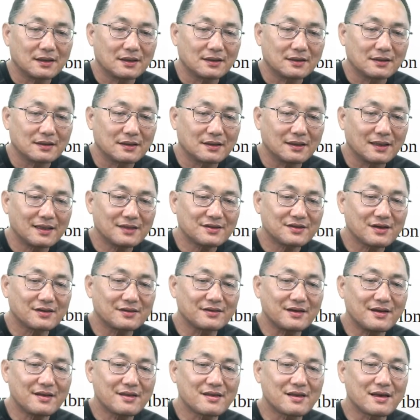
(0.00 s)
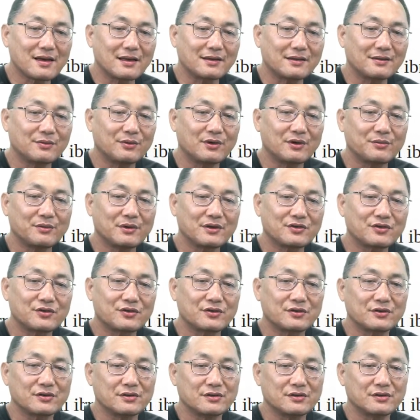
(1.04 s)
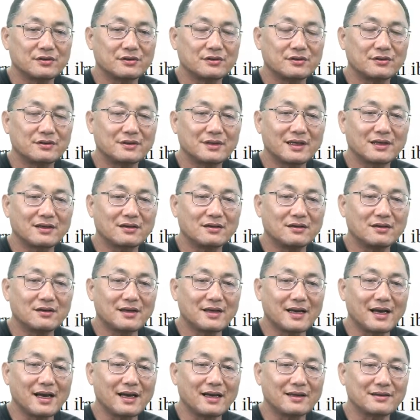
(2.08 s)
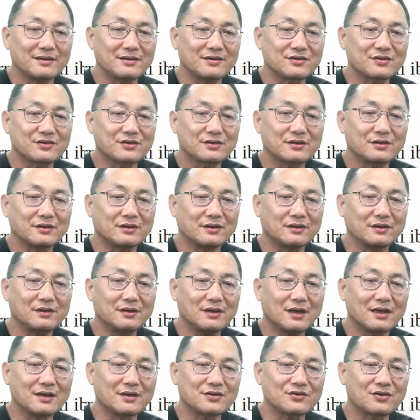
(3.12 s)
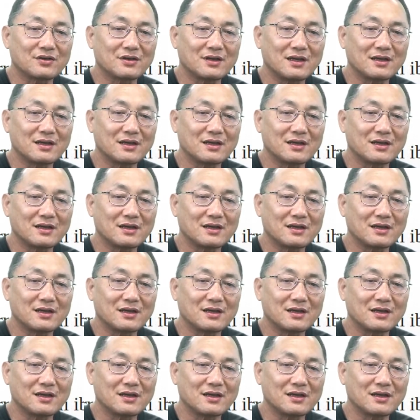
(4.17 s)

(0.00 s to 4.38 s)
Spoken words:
Next hadith that we want to take a look at is still Sunan